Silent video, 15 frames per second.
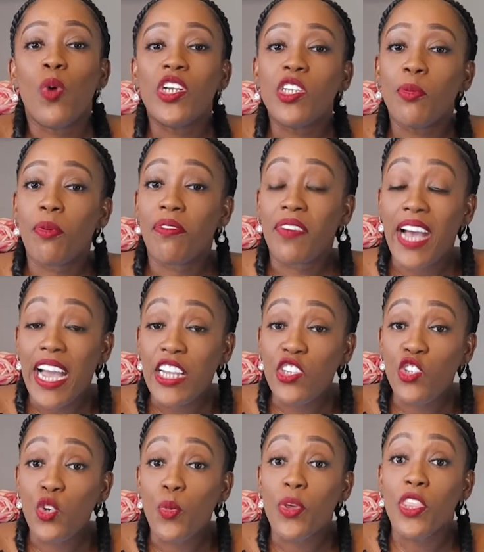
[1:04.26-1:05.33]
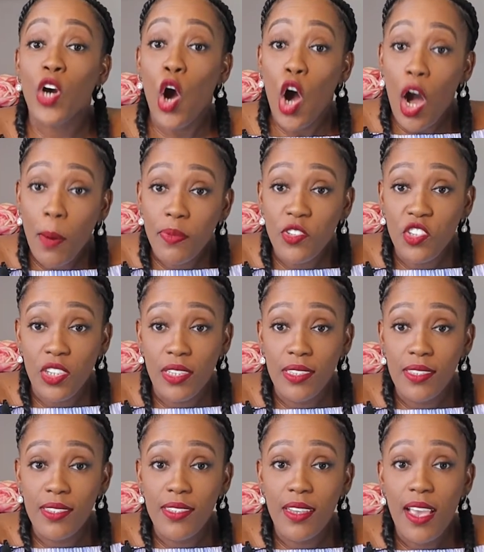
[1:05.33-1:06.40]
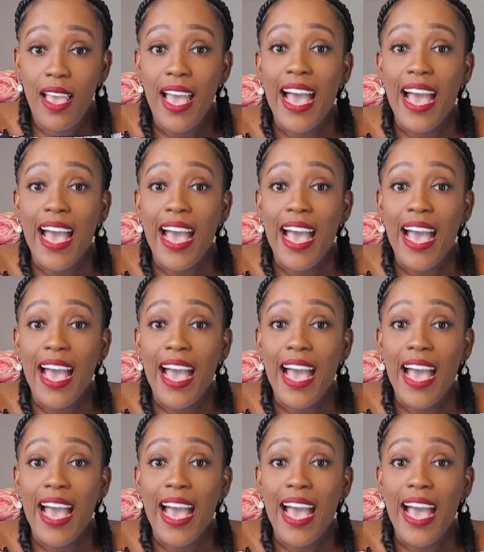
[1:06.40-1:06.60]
want to provide you with options